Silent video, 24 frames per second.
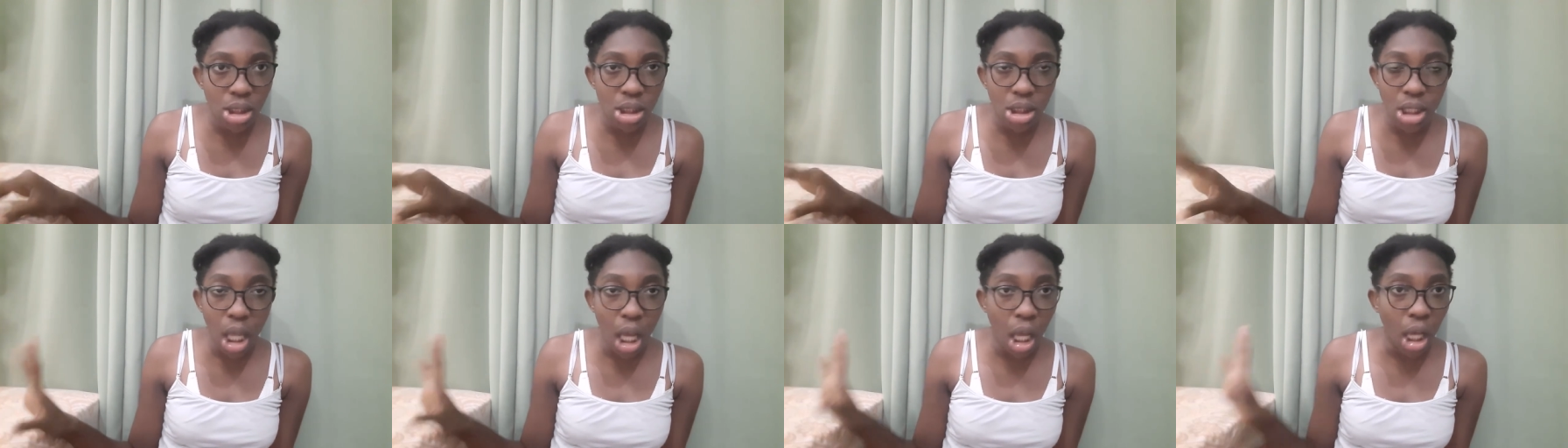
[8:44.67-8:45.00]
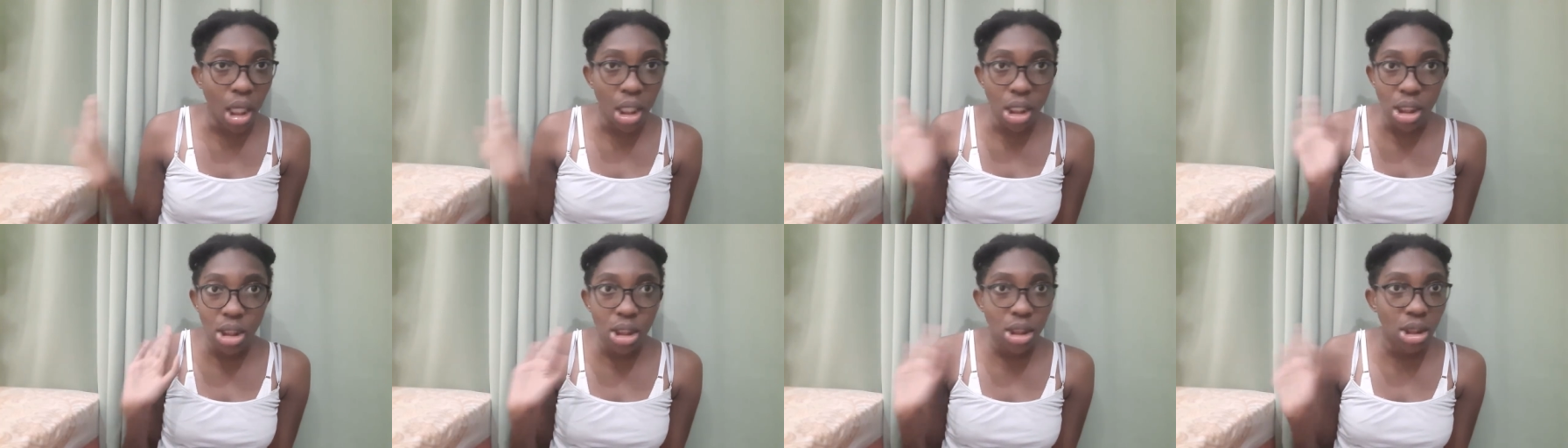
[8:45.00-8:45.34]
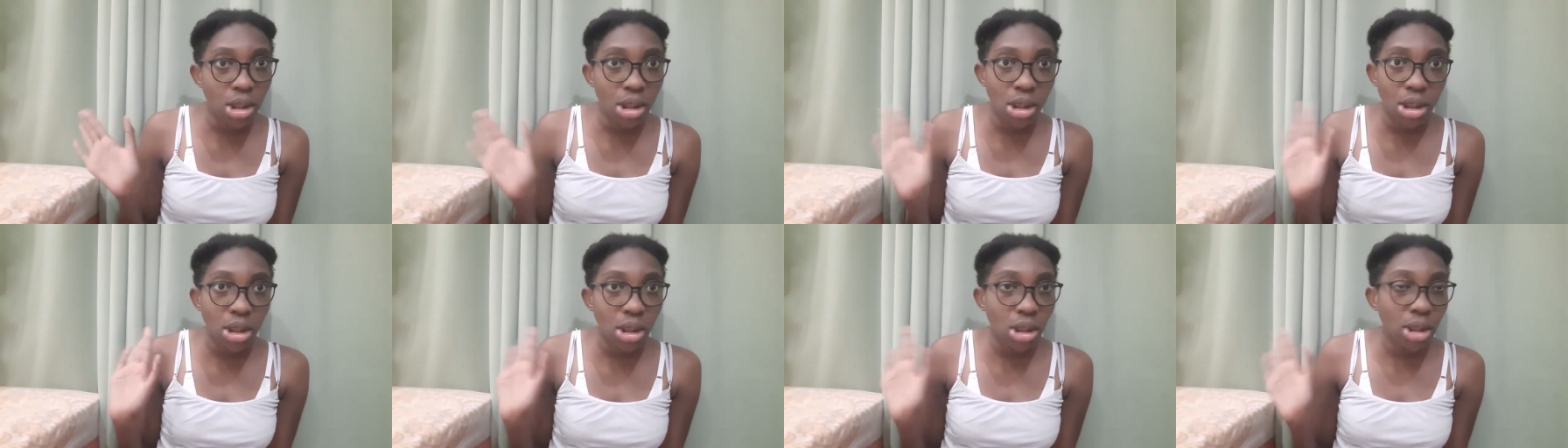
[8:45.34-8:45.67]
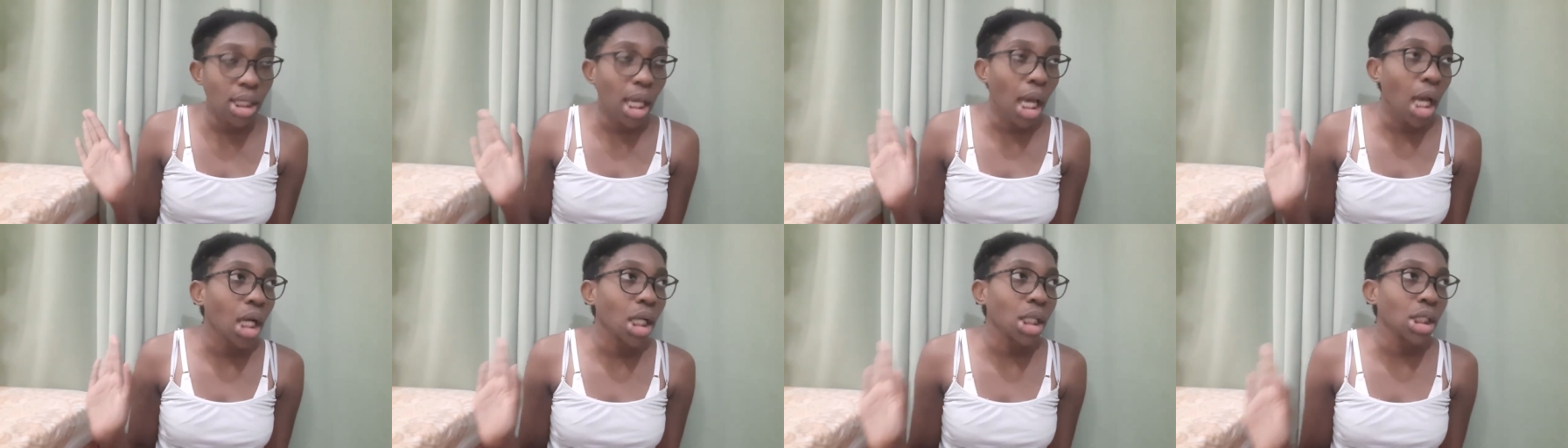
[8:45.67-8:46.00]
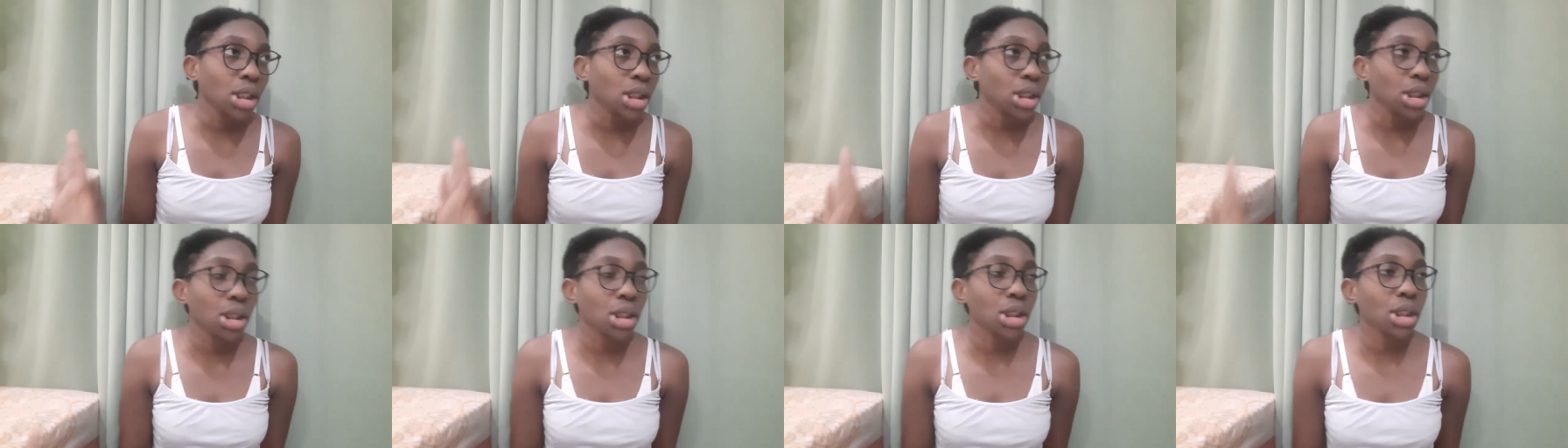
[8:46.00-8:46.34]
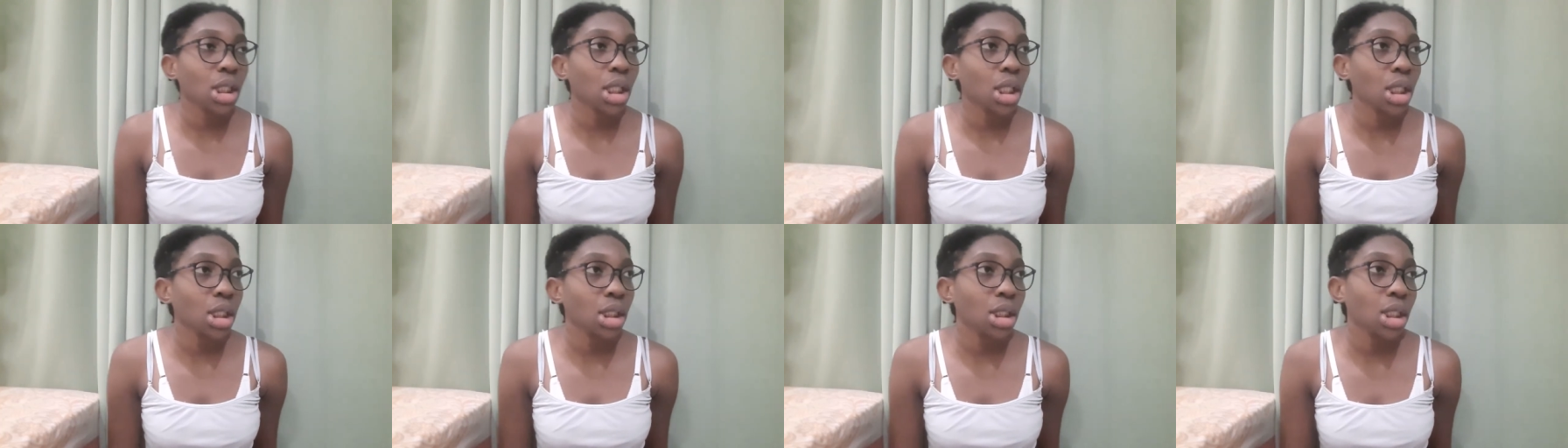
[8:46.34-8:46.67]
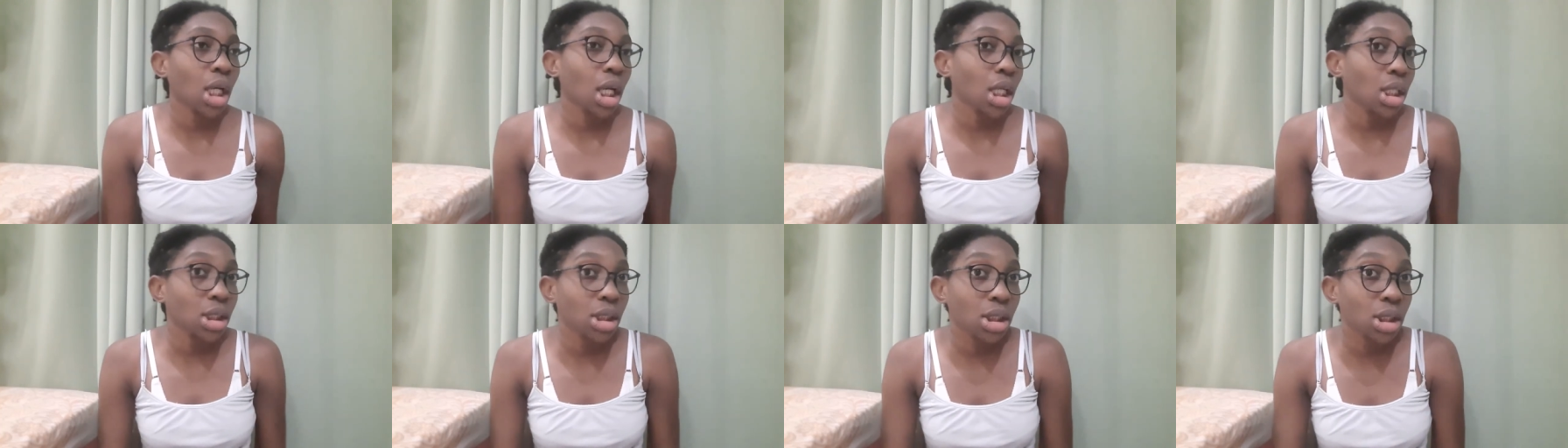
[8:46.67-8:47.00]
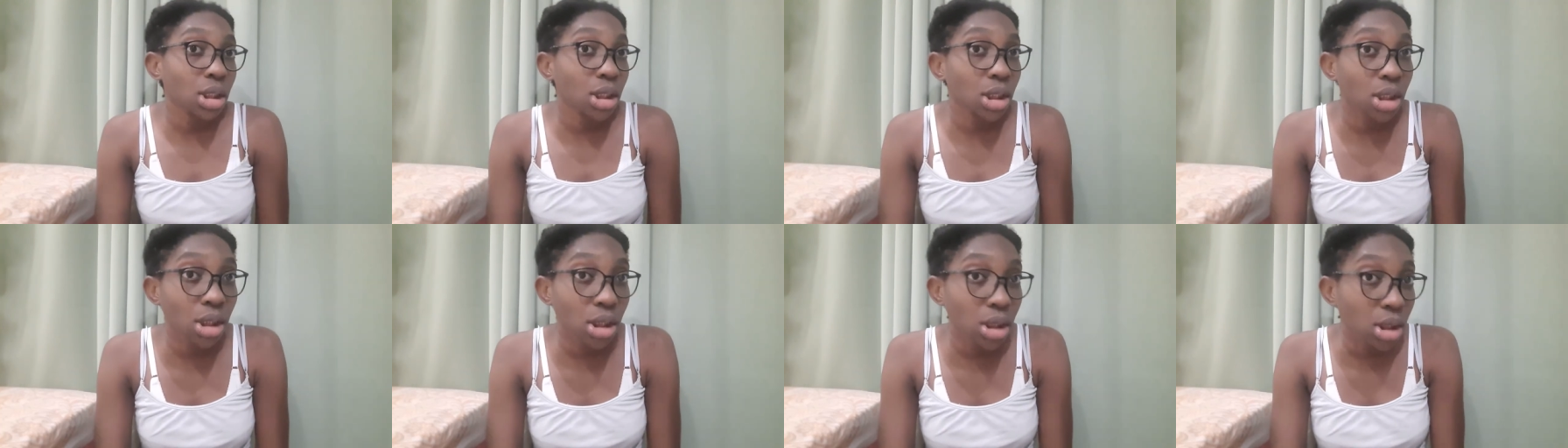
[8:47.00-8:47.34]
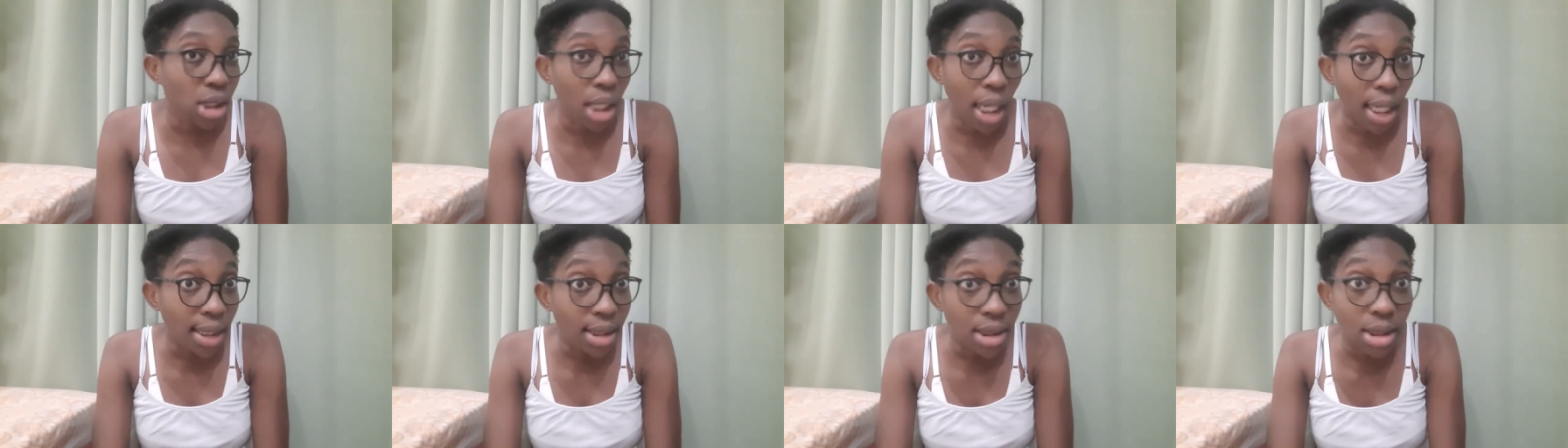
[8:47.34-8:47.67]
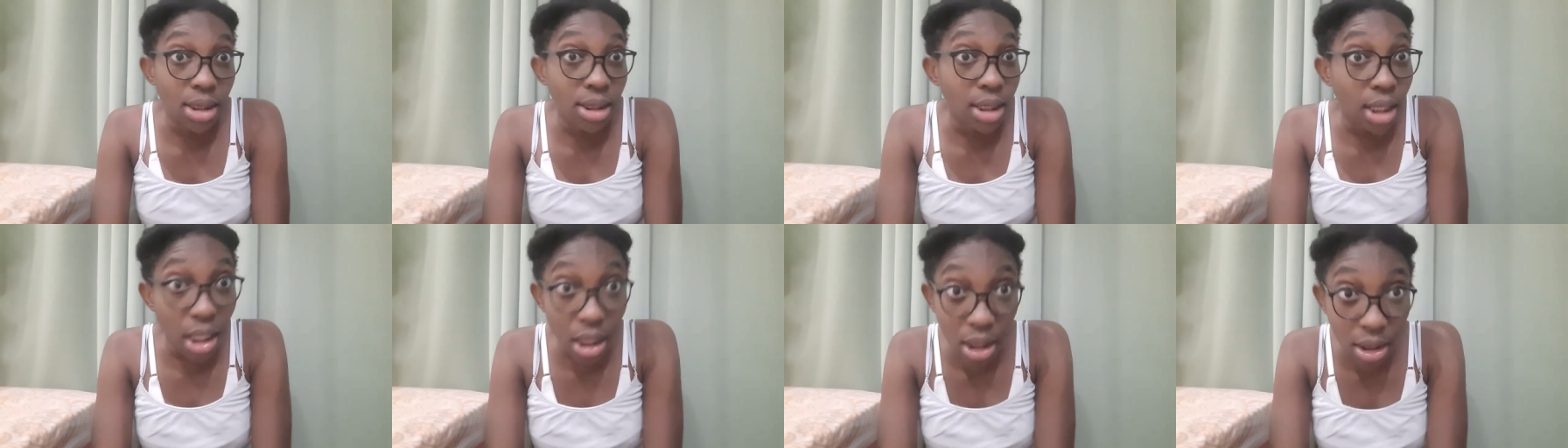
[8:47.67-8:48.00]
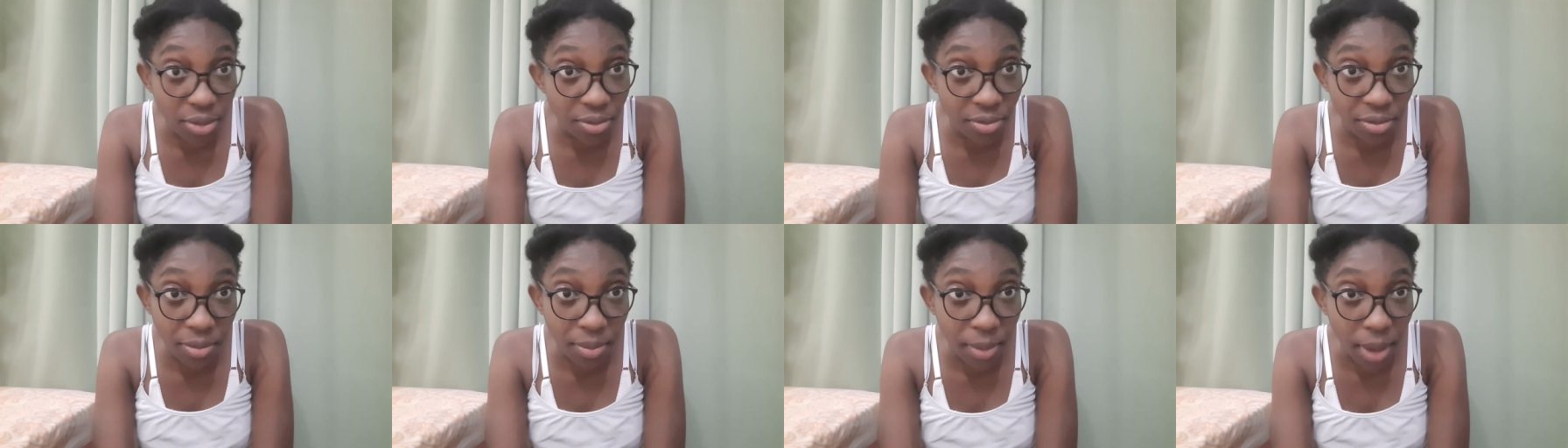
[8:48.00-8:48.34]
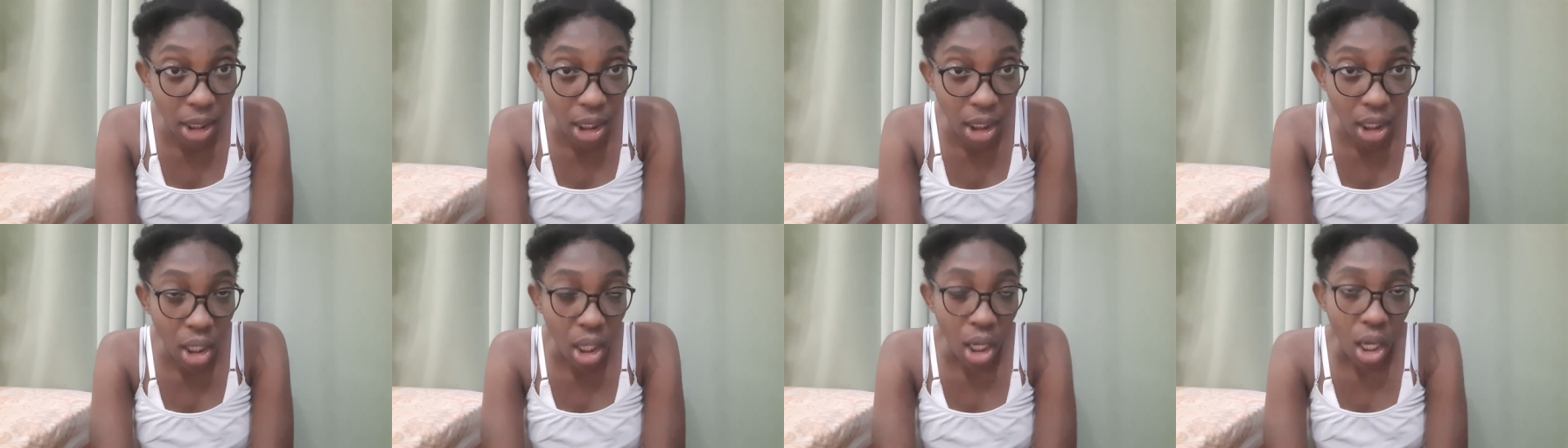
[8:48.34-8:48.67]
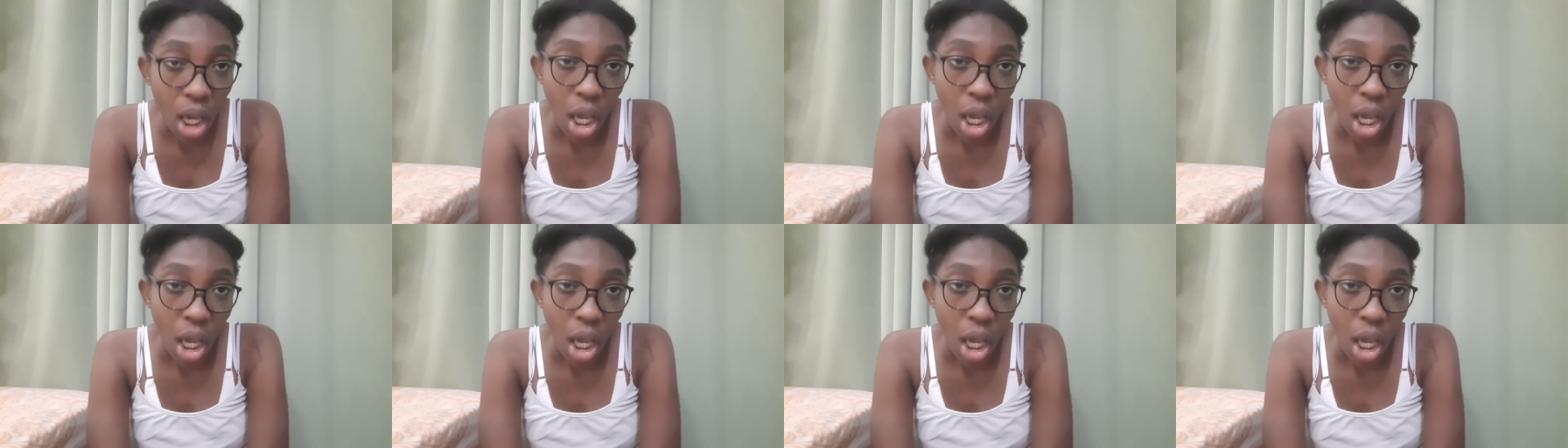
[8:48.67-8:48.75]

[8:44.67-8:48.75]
thank thank goodness, like that is that is it for me.